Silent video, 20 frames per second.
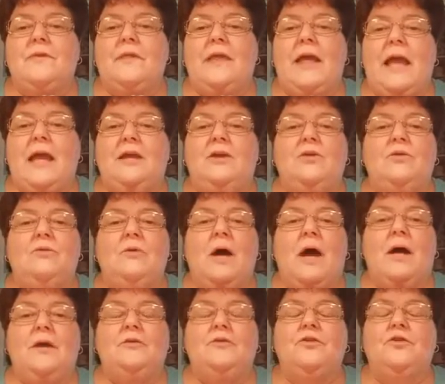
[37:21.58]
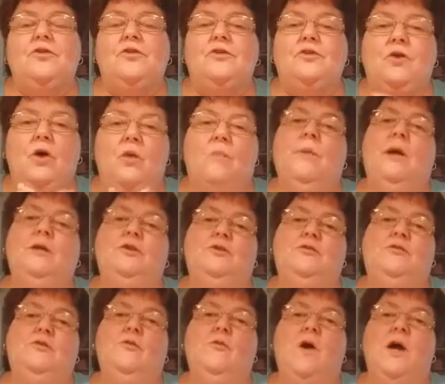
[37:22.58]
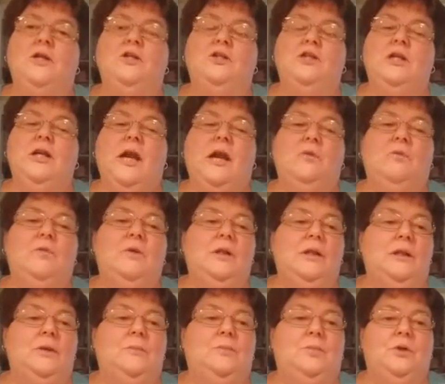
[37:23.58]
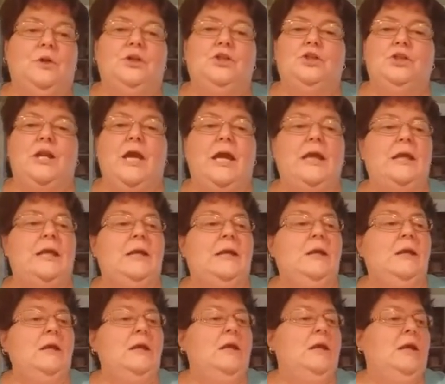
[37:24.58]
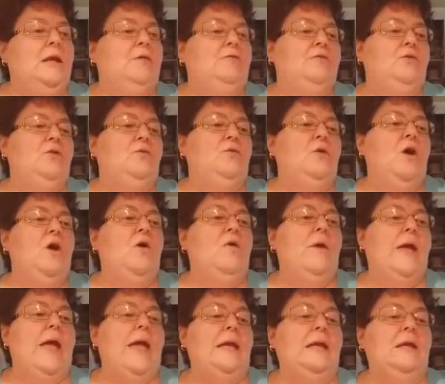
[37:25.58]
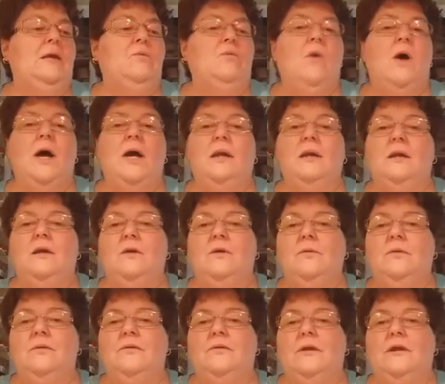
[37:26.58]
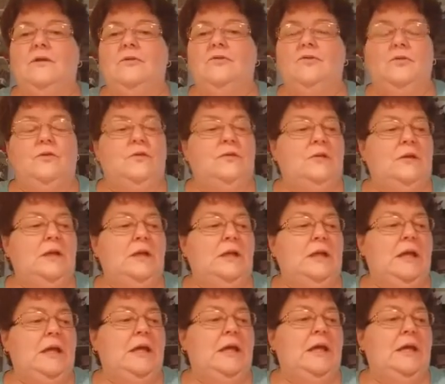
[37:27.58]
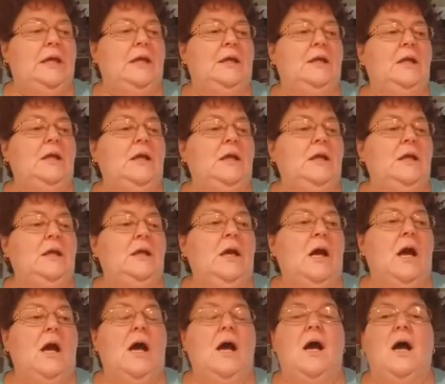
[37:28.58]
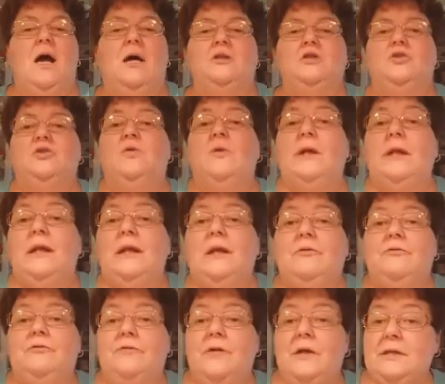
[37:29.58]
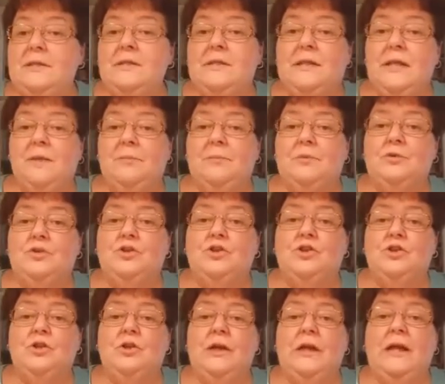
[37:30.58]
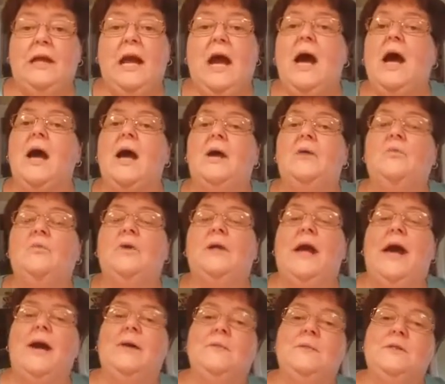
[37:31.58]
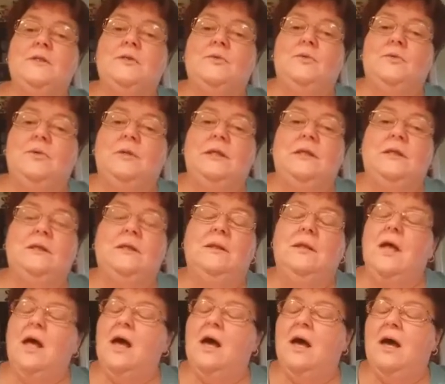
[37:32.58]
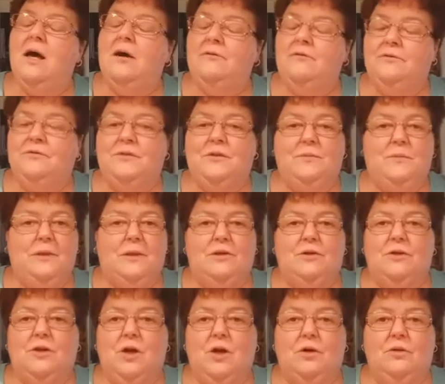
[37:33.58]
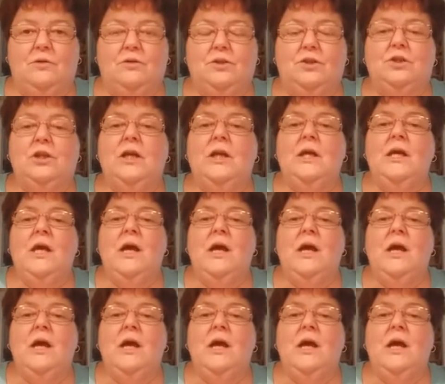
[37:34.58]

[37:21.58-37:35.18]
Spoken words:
Thank you guys so much for watching. I really appreciate it. If you know anyone who is interested in joining Fun Stampers Journey, I would absolutely love to be their coach.